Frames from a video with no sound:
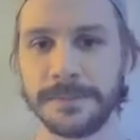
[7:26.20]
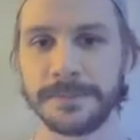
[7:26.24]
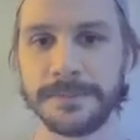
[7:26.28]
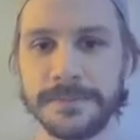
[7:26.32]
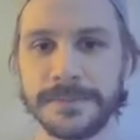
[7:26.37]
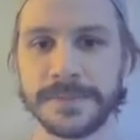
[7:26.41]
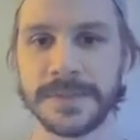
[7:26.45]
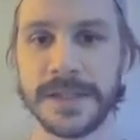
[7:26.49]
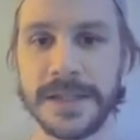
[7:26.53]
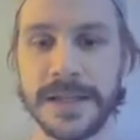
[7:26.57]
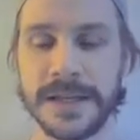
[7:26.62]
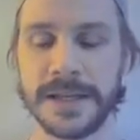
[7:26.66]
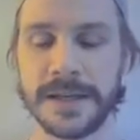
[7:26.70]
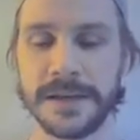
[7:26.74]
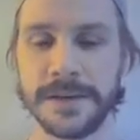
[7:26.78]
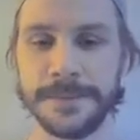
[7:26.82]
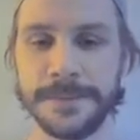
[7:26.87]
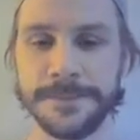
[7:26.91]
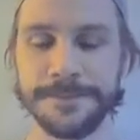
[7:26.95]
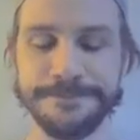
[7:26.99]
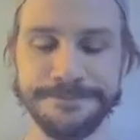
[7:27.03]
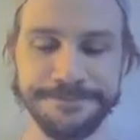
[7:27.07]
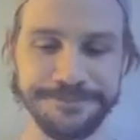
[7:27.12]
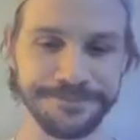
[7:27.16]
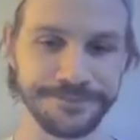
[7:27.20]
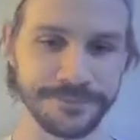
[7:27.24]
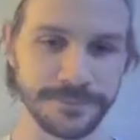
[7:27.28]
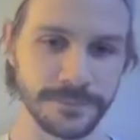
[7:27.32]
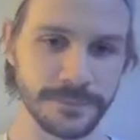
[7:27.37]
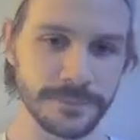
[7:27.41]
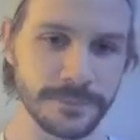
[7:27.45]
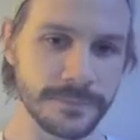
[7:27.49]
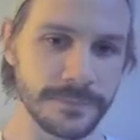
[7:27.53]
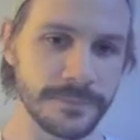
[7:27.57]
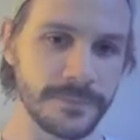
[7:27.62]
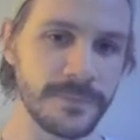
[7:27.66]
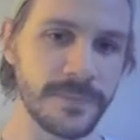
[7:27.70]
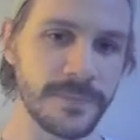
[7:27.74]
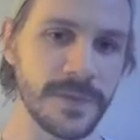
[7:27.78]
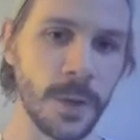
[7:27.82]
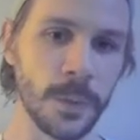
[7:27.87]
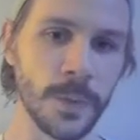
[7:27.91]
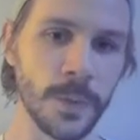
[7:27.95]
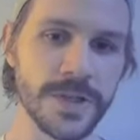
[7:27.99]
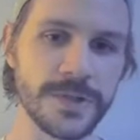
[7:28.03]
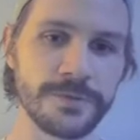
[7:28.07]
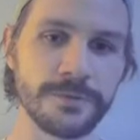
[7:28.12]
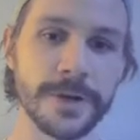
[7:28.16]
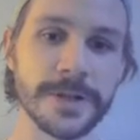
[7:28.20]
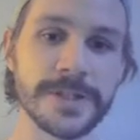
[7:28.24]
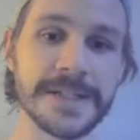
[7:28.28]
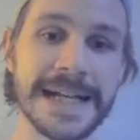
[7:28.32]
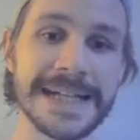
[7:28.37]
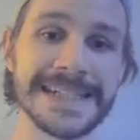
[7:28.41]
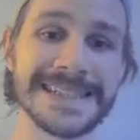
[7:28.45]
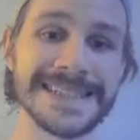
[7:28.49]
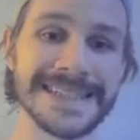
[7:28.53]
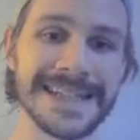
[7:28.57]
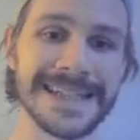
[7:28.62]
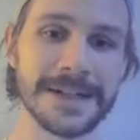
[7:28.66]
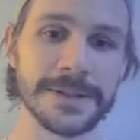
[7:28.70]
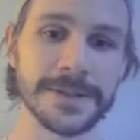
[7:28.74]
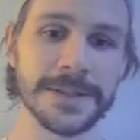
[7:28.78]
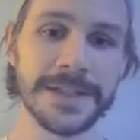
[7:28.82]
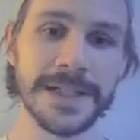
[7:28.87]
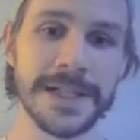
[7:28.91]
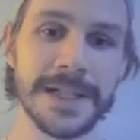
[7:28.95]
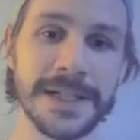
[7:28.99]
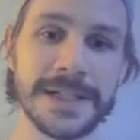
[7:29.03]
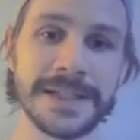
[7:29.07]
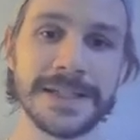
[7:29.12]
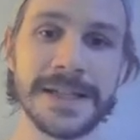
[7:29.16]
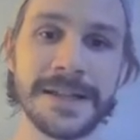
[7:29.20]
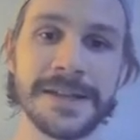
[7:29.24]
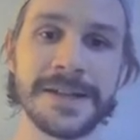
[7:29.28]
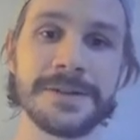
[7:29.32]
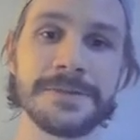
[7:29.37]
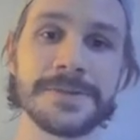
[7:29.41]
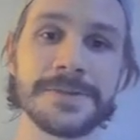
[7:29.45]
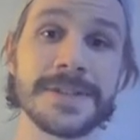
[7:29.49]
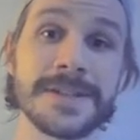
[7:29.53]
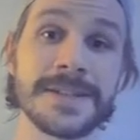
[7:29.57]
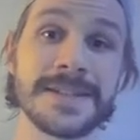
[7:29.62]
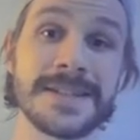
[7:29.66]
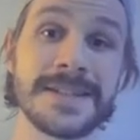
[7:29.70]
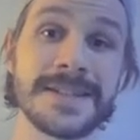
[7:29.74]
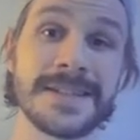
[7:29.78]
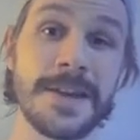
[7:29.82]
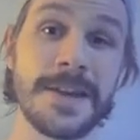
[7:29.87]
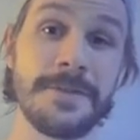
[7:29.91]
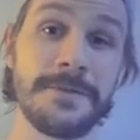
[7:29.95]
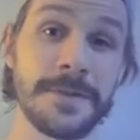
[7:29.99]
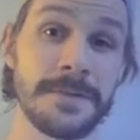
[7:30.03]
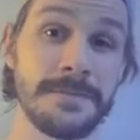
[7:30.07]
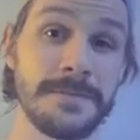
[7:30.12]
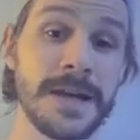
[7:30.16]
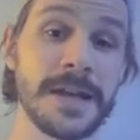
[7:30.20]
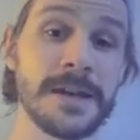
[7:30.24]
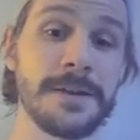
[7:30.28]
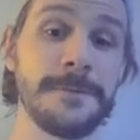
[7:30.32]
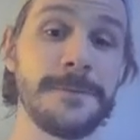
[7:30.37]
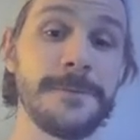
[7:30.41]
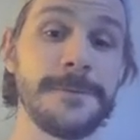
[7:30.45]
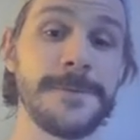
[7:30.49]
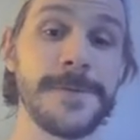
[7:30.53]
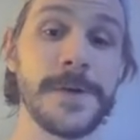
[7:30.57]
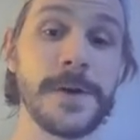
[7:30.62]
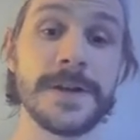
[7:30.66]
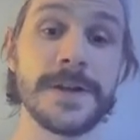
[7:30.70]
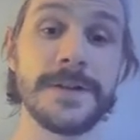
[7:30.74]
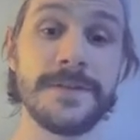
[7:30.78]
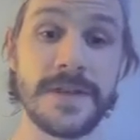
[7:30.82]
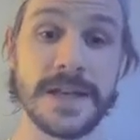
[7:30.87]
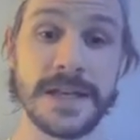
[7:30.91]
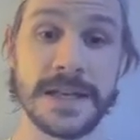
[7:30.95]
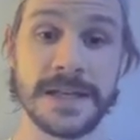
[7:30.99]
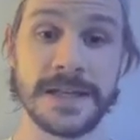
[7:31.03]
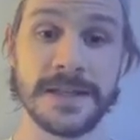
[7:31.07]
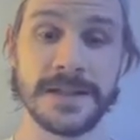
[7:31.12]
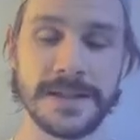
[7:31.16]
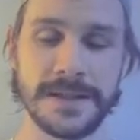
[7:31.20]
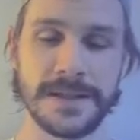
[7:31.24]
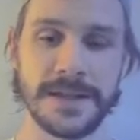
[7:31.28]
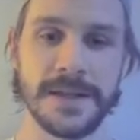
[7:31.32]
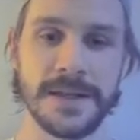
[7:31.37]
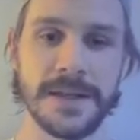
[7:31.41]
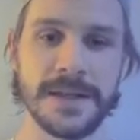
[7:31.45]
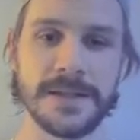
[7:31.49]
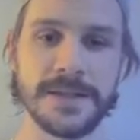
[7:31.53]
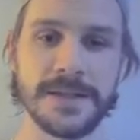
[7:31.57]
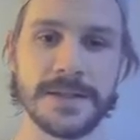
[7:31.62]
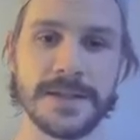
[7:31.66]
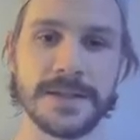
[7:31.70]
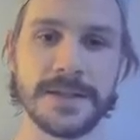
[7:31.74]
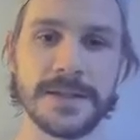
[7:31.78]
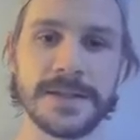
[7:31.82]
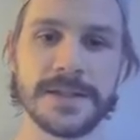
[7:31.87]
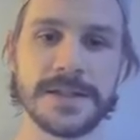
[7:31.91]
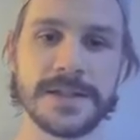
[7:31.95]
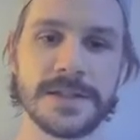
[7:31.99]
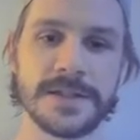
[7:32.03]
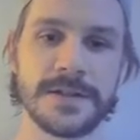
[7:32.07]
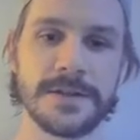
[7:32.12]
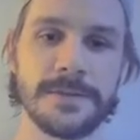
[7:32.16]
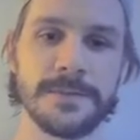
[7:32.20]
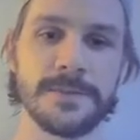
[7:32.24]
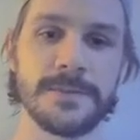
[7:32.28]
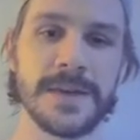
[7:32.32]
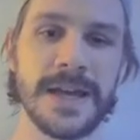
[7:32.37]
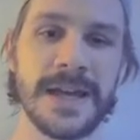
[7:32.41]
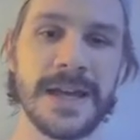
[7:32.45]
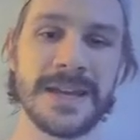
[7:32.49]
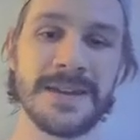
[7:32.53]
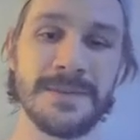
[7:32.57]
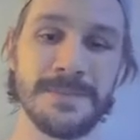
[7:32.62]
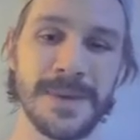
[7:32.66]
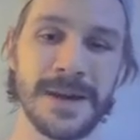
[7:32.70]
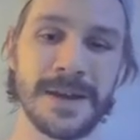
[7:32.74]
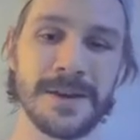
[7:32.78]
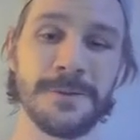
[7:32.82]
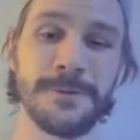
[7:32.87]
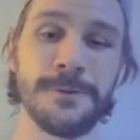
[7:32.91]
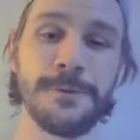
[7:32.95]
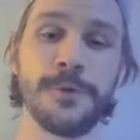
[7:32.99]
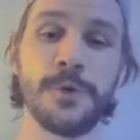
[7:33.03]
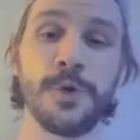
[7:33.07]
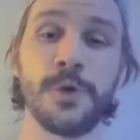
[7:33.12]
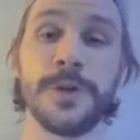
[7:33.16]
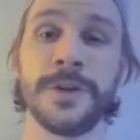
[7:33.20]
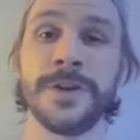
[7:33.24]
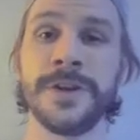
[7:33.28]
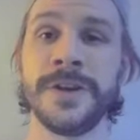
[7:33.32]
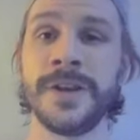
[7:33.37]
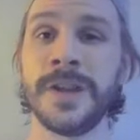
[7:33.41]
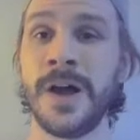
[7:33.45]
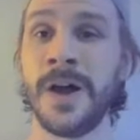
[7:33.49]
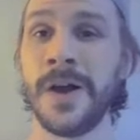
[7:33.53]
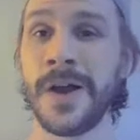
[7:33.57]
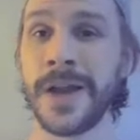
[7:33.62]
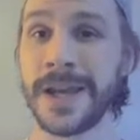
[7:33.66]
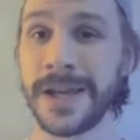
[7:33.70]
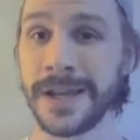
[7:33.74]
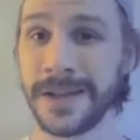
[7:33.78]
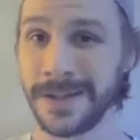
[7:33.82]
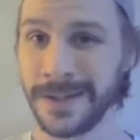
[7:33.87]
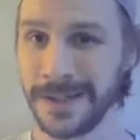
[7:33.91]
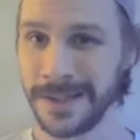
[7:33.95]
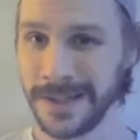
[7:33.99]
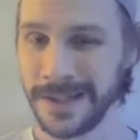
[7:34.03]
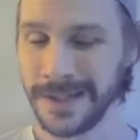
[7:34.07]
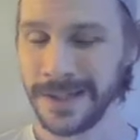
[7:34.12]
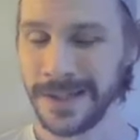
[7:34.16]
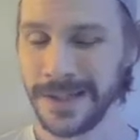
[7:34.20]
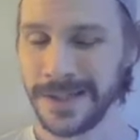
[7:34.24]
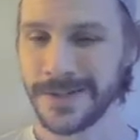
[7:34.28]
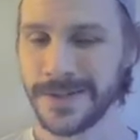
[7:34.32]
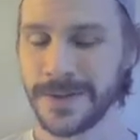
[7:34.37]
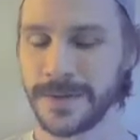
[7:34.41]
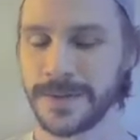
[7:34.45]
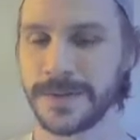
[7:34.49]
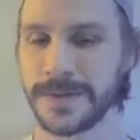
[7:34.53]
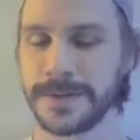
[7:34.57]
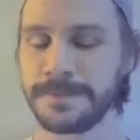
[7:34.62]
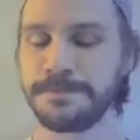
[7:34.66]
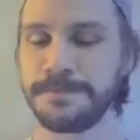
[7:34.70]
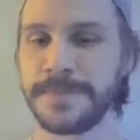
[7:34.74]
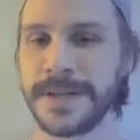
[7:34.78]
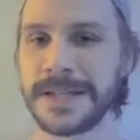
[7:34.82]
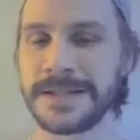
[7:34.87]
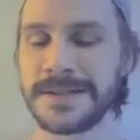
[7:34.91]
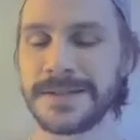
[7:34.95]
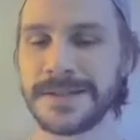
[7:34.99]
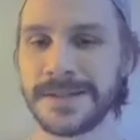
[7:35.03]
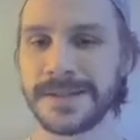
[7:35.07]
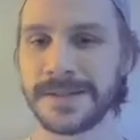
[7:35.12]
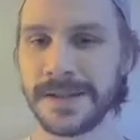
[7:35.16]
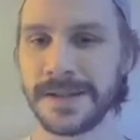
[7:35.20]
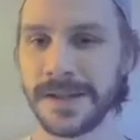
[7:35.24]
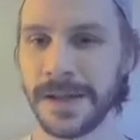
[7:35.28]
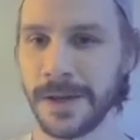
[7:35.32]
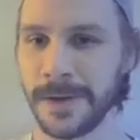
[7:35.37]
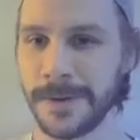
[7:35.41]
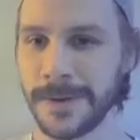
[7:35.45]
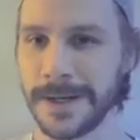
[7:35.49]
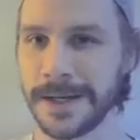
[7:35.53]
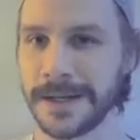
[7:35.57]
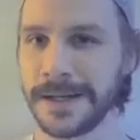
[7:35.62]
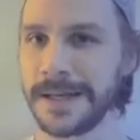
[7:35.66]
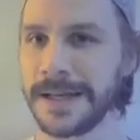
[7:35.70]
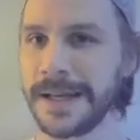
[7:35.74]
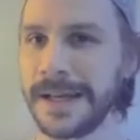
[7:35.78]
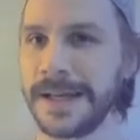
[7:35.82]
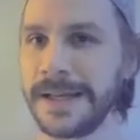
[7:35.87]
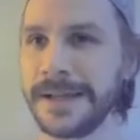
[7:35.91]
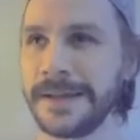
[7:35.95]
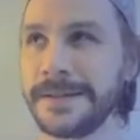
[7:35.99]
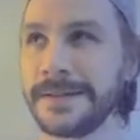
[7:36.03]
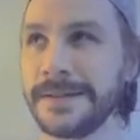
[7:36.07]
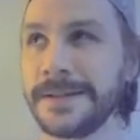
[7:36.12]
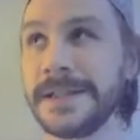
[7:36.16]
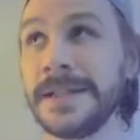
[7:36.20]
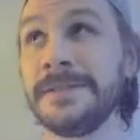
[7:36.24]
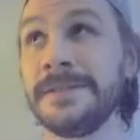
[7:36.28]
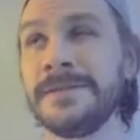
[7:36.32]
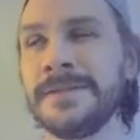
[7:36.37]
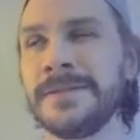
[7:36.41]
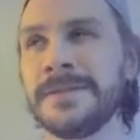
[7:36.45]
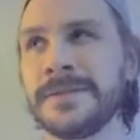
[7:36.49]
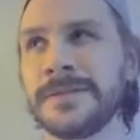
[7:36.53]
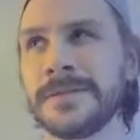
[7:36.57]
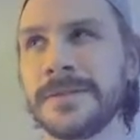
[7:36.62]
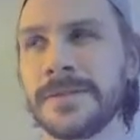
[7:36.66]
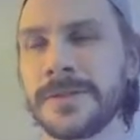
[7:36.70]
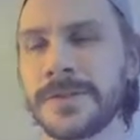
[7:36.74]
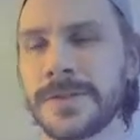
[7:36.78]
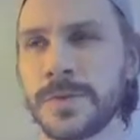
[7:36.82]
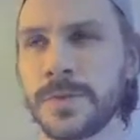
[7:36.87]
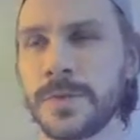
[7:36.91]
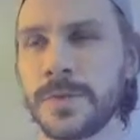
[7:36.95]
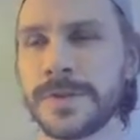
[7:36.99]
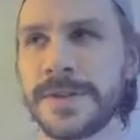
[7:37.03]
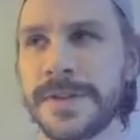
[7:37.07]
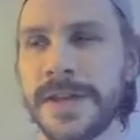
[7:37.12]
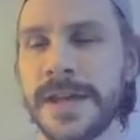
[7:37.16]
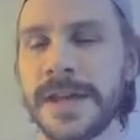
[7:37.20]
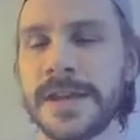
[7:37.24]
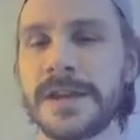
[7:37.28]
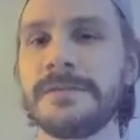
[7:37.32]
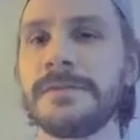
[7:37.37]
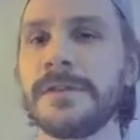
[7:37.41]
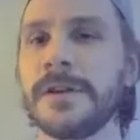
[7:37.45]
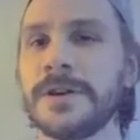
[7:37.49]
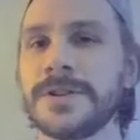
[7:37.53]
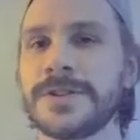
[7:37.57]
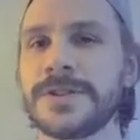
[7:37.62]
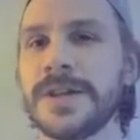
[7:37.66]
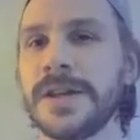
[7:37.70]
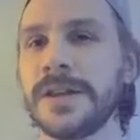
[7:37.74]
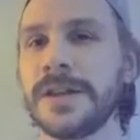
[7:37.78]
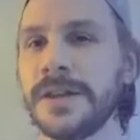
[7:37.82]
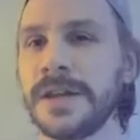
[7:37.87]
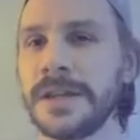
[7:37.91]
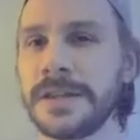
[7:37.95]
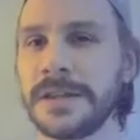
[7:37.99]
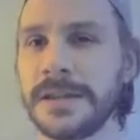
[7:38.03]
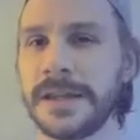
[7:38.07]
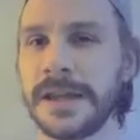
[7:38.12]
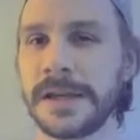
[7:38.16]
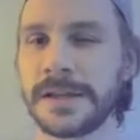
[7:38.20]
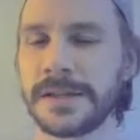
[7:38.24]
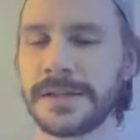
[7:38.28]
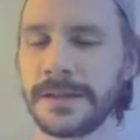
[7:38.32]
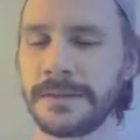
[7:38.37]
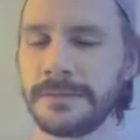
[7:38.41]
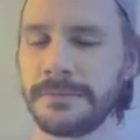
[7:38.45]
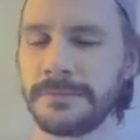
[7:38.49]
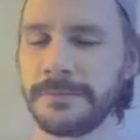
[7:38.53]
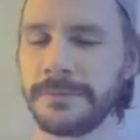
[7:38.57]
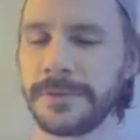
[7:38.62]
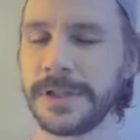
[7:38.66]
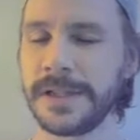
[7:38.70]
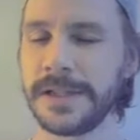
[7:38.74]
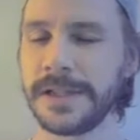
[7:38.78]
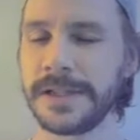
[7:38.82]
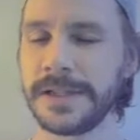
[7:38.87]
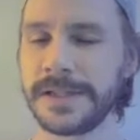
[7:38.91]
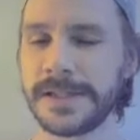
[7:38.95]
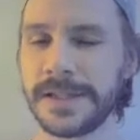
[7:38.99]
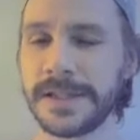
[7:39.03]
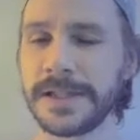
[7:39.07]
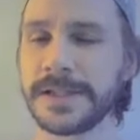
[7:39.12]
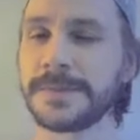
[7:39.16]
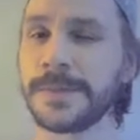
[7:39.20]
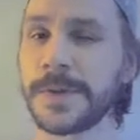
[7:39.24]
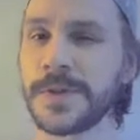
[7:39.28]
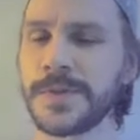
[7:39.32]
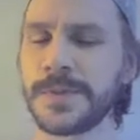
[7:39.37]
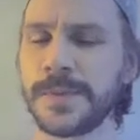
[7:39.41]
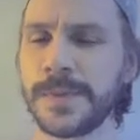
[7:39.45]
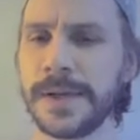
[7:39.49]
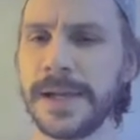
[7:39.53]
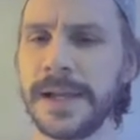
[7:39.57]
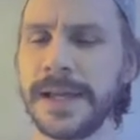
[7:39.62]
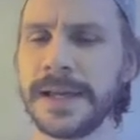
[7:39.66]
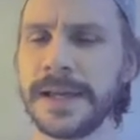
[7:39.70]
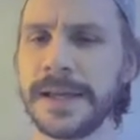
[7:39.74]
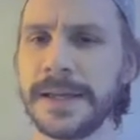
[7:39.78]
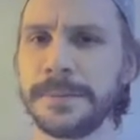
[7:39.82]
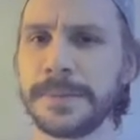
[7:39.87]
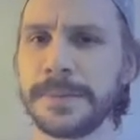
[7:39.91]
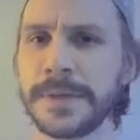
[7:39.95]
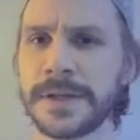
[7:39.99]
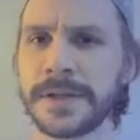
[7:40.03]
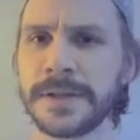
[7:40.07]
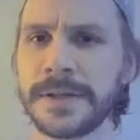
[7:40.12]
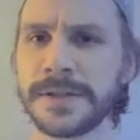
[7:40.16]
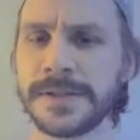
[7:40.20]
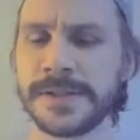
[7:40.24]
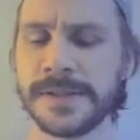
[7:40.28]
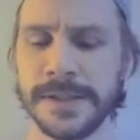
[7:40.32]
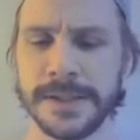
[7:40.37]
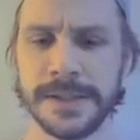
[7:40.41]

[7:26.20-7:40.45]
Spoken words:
year, which rotated out. Now that was a 7 mana 5/8. This is a 8 mana 4/9, so it's a bit slower, and even towards the end of last year that deck didn't really see as much play because